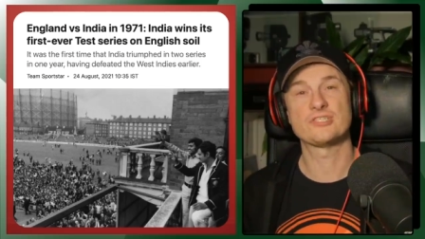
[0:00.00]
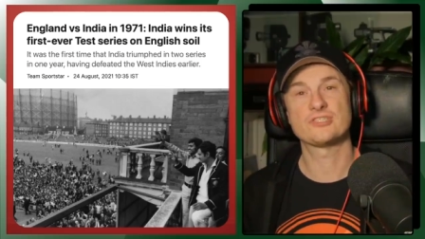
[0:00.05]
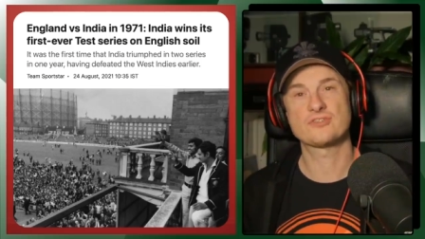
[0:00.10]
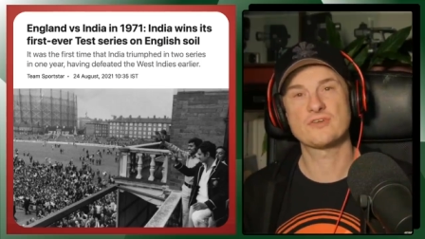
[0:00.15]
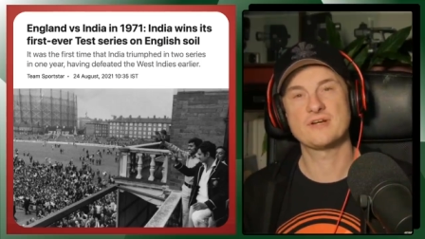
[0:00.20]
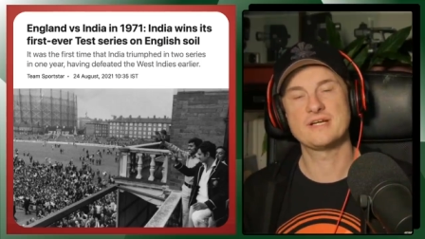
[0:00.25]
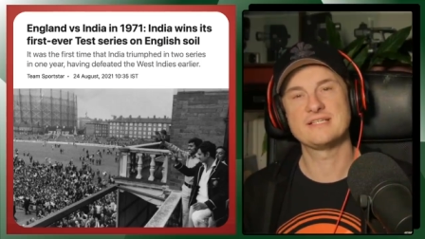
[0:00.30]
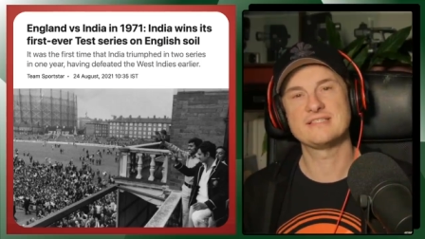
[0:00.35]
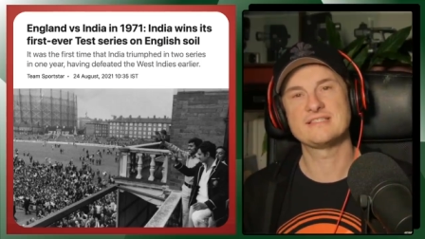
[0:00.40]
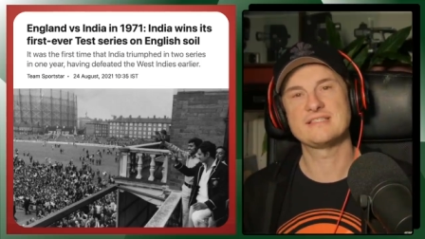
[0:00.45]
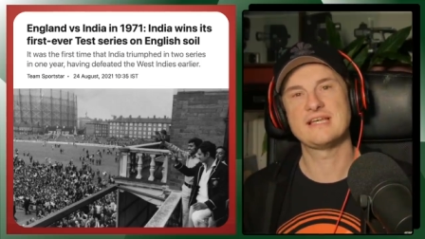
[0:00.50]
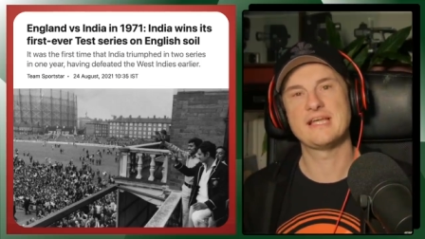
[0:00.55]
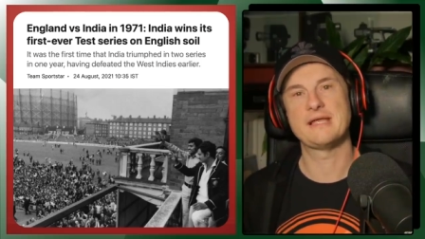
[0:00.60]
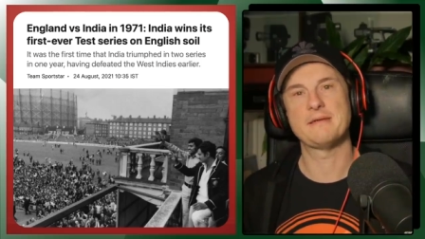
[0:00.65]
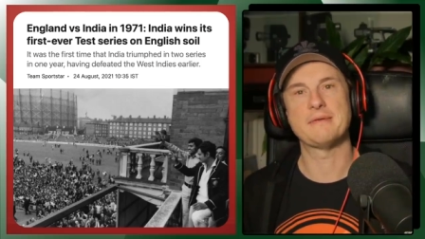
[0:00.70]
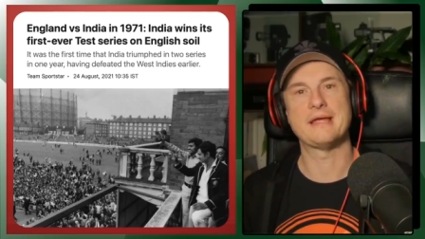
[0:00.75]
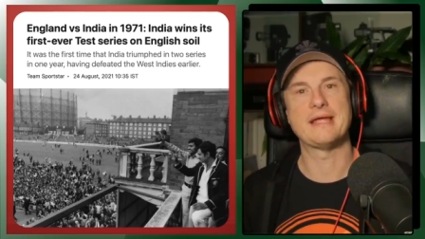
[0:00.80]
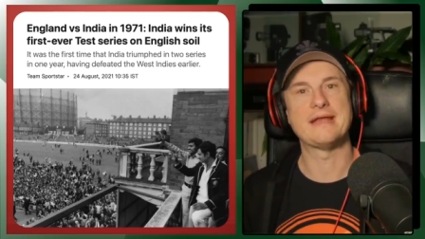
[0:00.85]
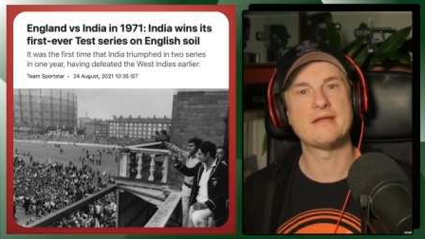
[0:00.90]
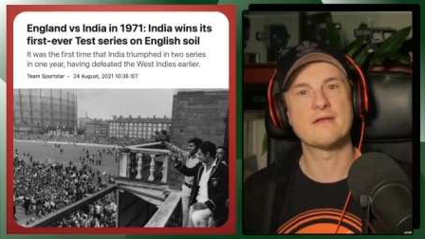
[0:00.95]
Australian
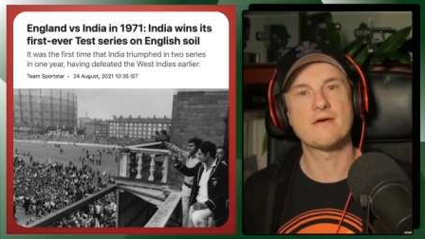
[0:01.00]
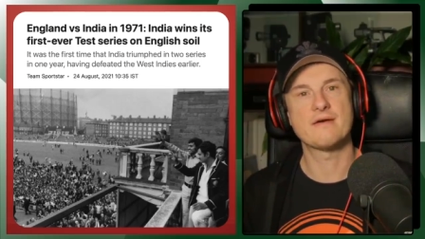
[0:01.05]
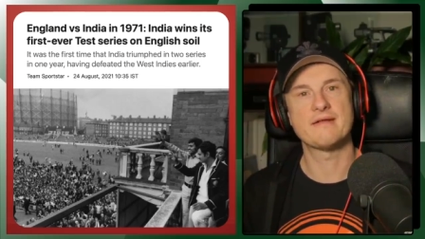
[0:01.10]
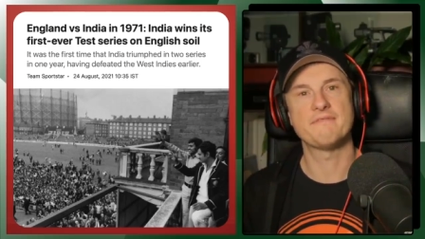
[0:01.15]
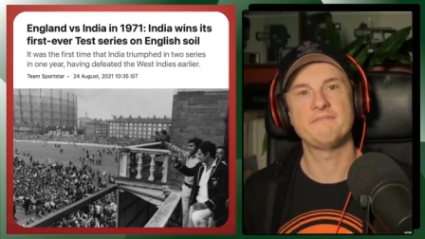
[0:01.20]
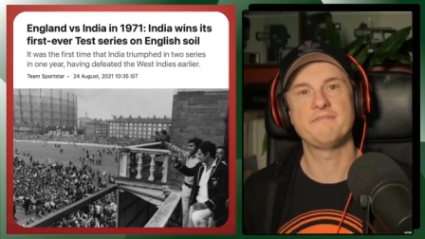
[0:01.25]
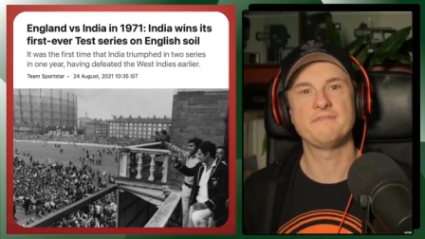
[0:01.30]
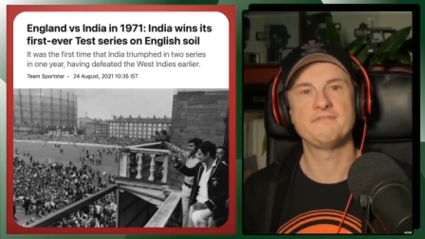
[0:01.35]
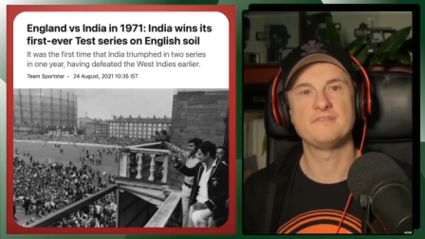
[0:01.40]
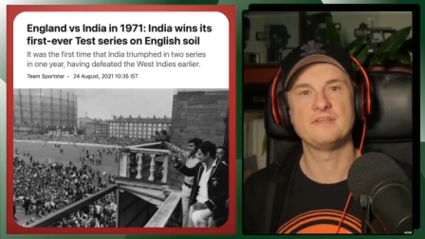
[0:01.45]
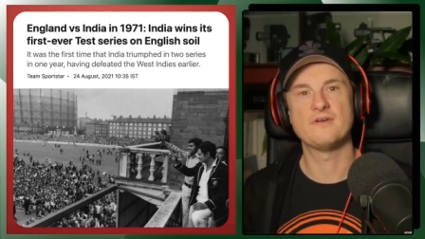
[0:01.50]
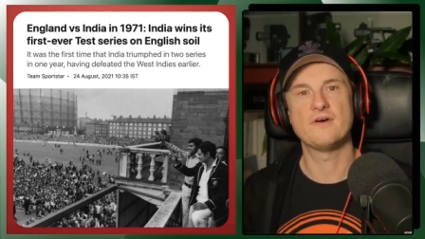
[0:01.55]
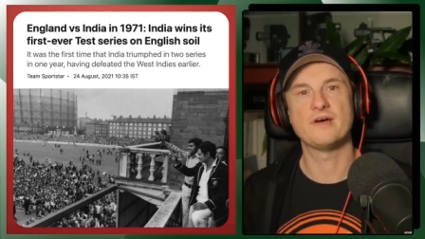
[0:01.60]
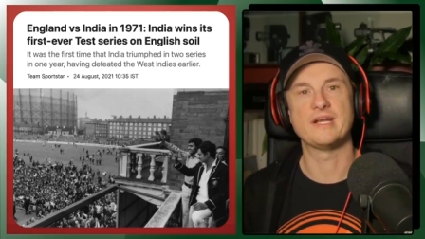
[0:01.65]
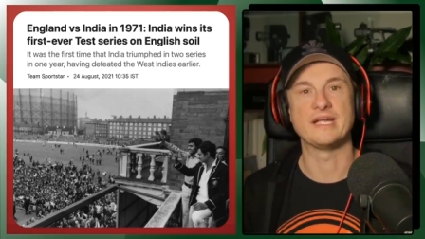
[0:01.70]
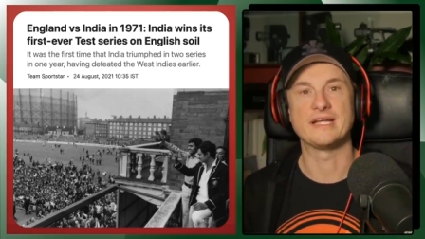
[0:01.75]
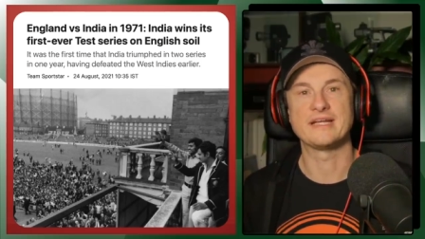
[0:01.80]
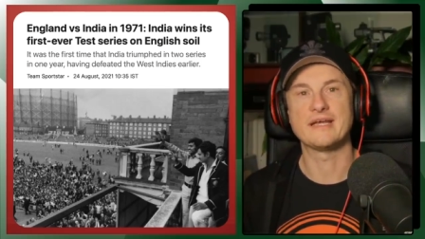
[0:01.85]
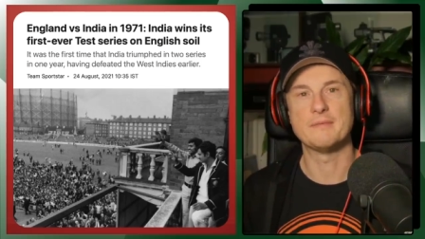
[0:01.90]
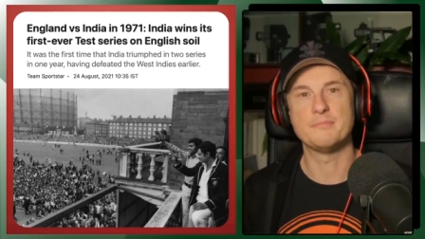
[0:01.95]
team in nineteen
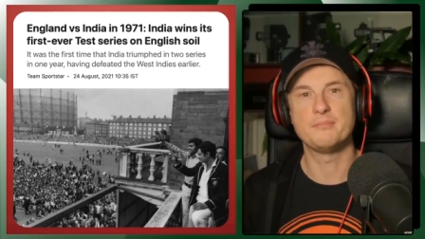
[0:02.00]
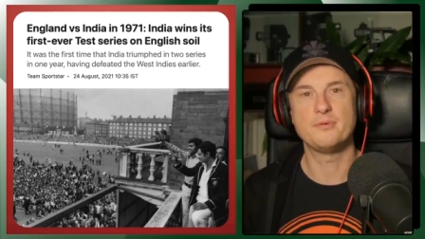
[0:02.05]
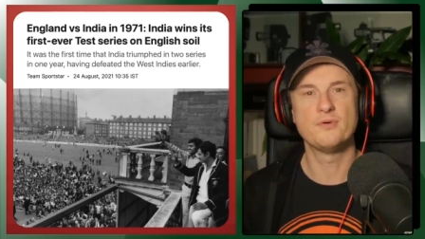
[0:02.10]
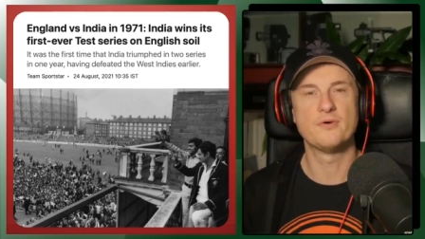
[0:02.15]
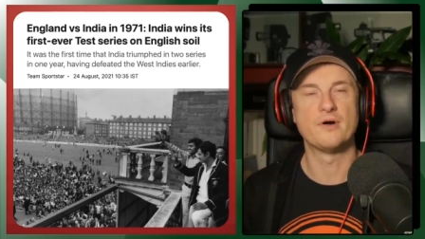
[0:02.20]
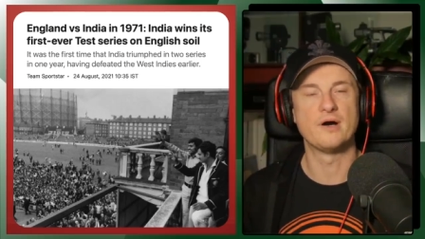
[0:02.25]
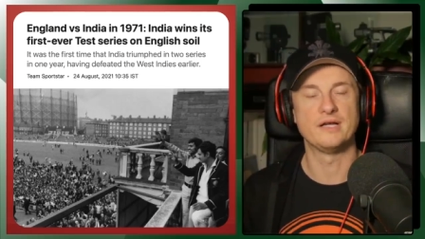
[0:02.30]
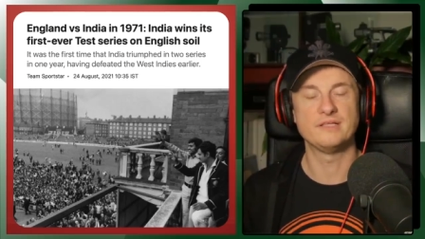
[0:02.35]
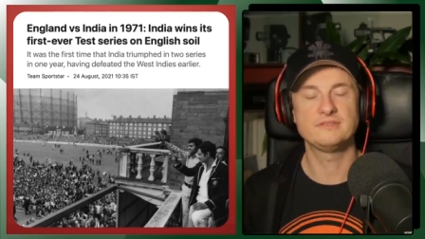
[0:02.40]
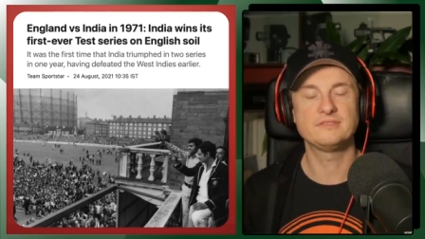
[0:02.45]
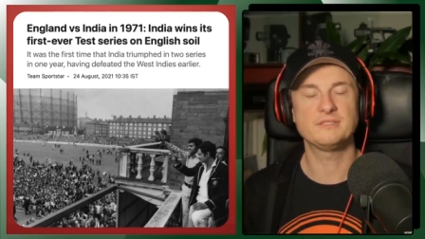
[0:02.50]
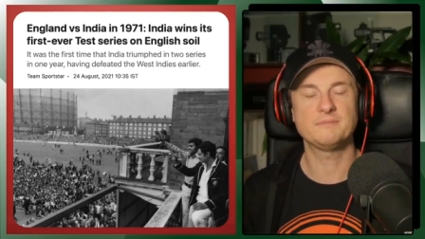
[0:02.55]
fifty-nine in Kanpur.